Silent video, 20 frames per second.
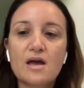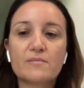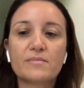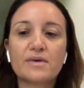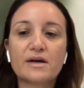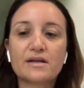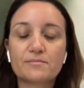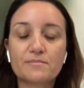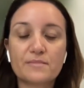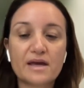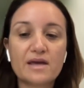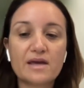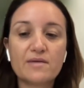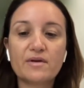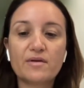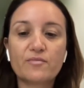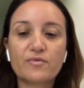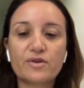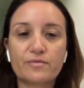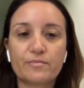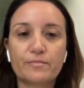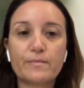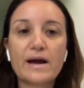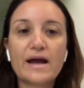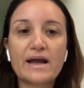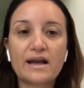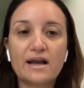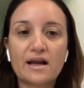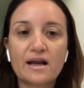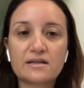but maybe with
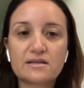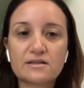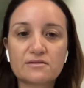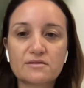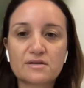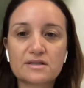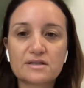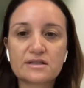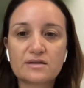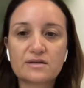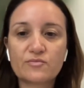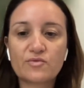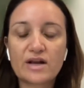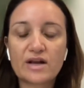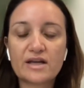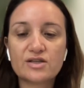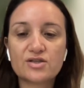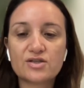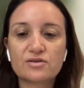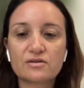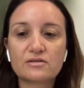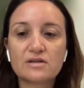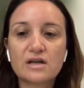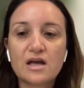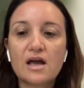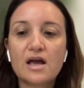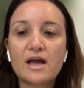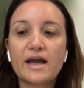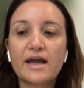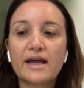bilateral stimulation
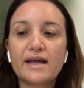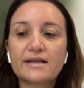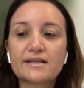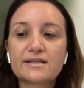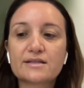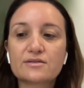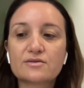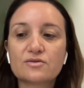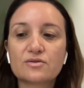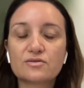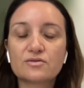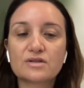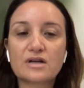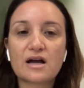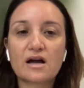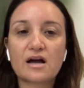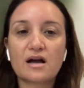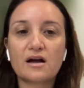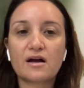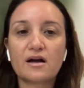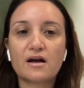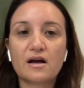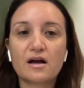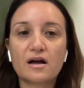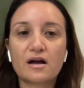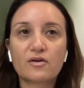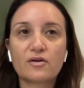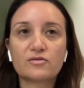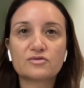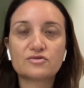is not
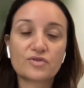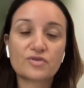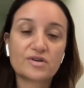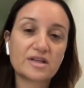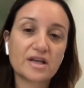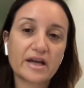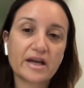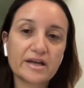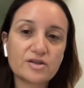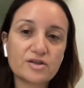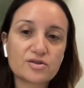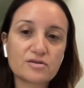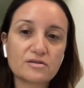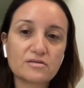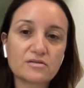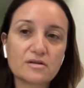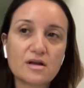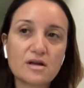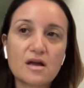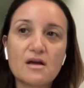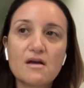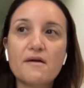a contraindication.